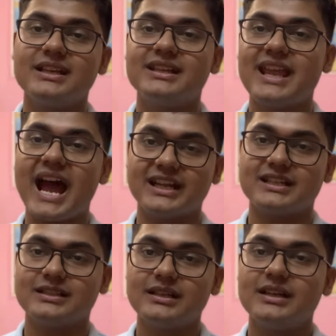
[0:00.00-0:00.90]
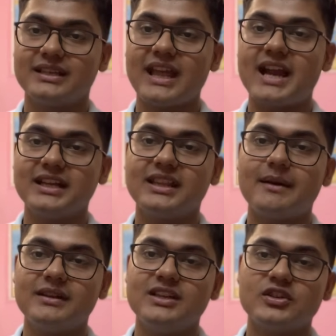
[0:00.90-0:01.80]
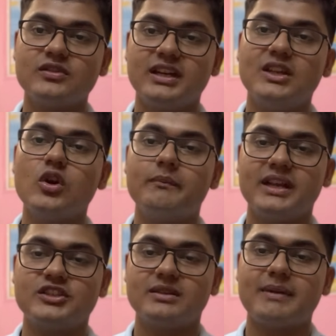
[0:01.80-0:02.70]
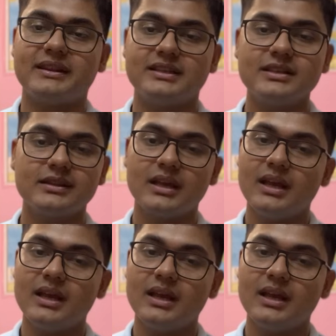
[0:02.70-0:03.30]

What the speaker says: CAT examination reading comprehension passages.